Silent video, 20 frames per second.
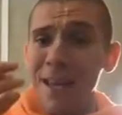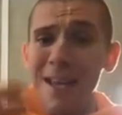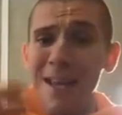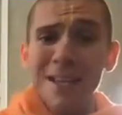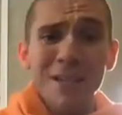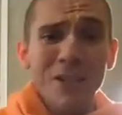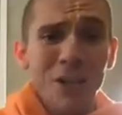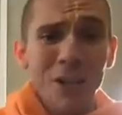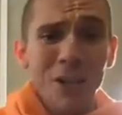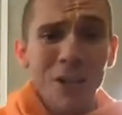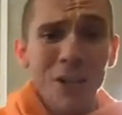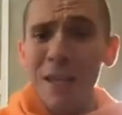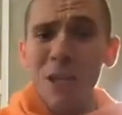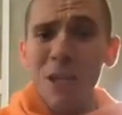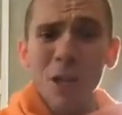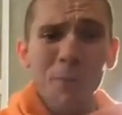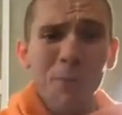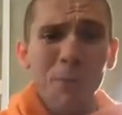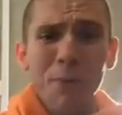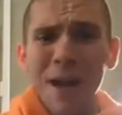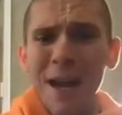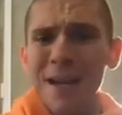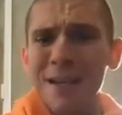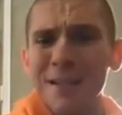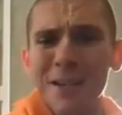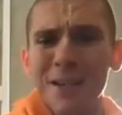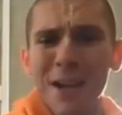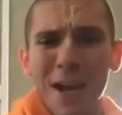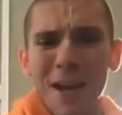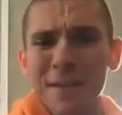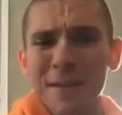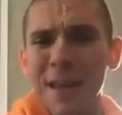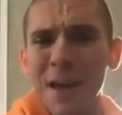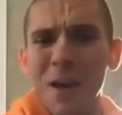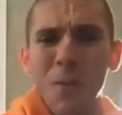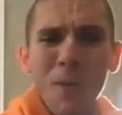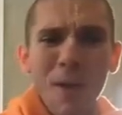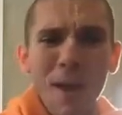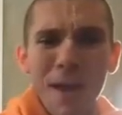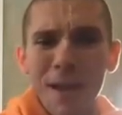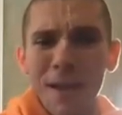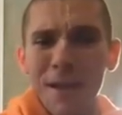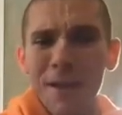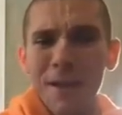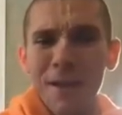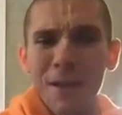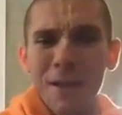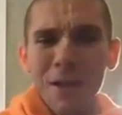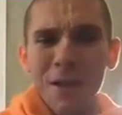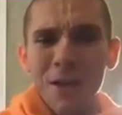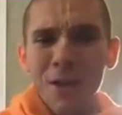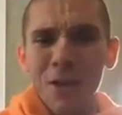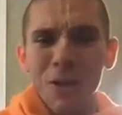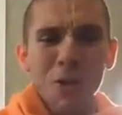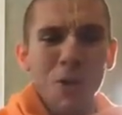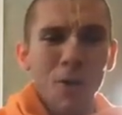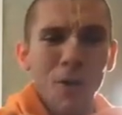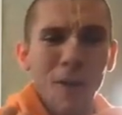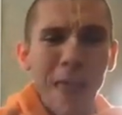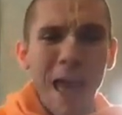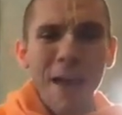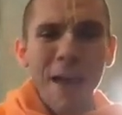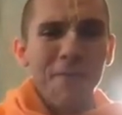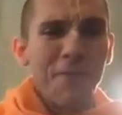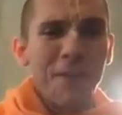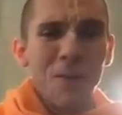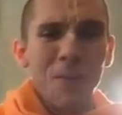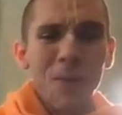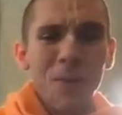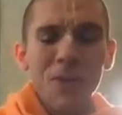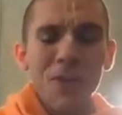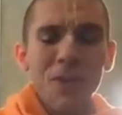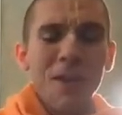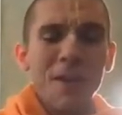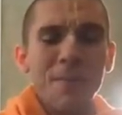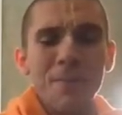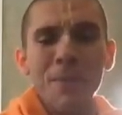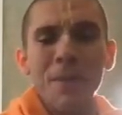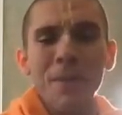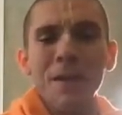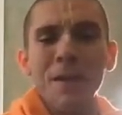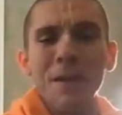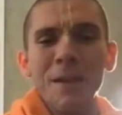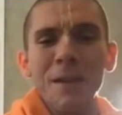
internally you're praying to God in that way. You're laughing with him.